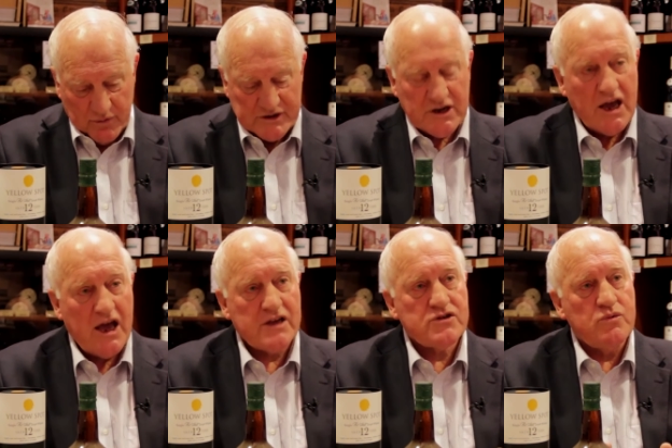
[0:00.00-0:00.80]
which
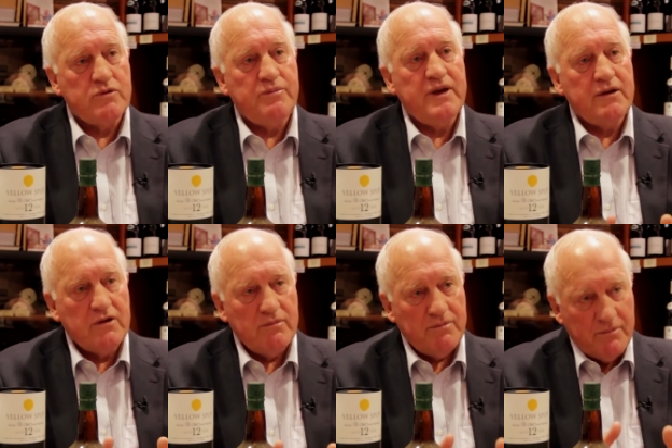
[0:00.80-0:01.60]
cask would be
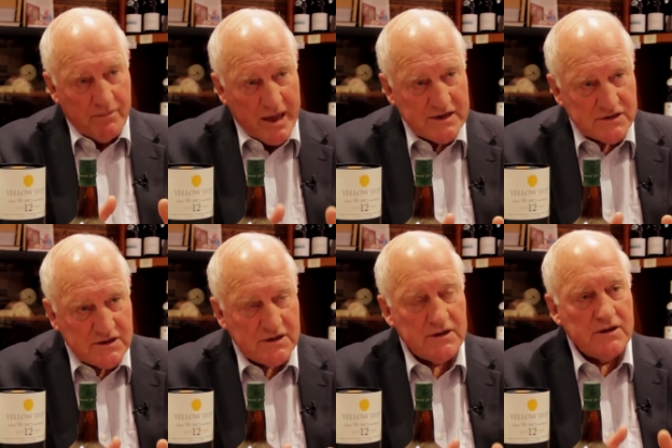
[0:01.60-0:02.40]

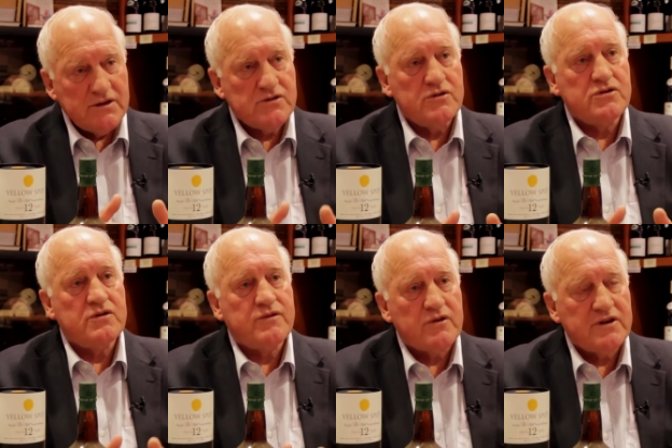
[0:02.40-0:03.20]
best
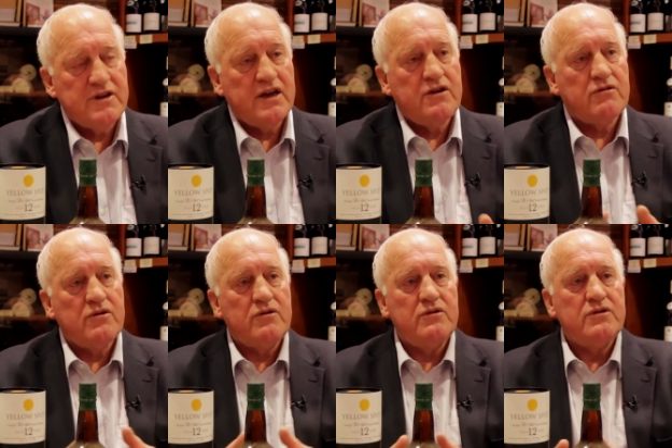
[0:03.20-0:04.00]
suited for a 10
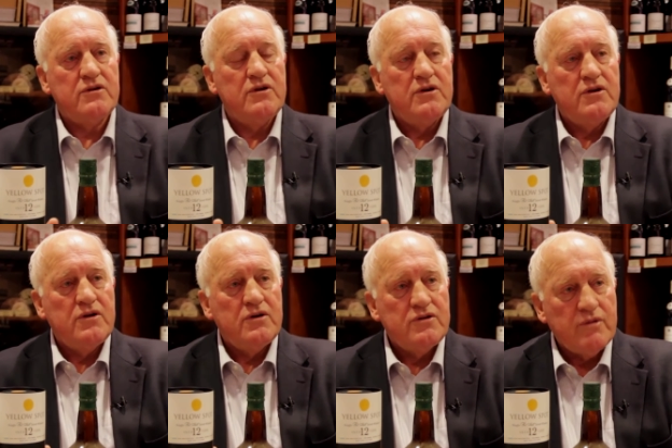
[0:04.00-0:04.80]
year old,
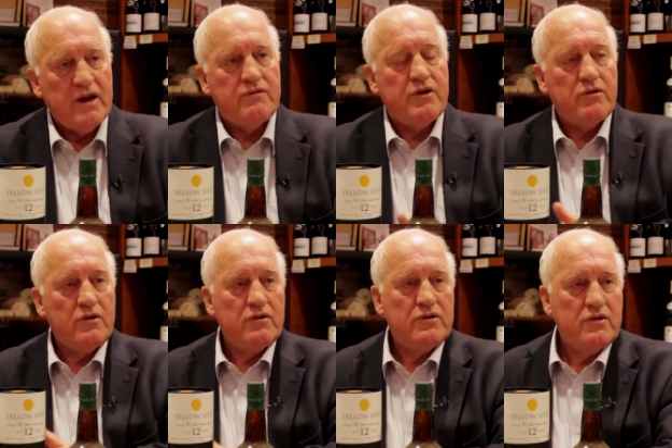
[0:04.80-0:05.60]
12 year
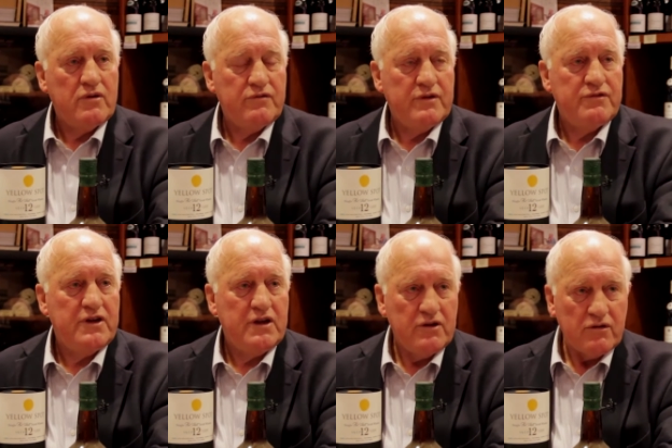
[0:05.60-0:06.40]
old, or
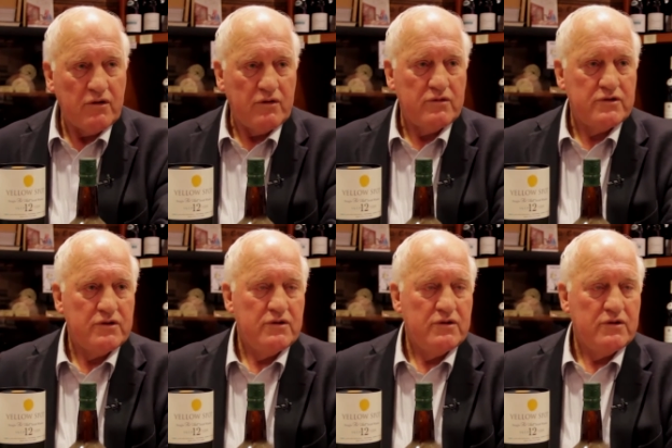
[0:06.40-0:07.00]
15 year old.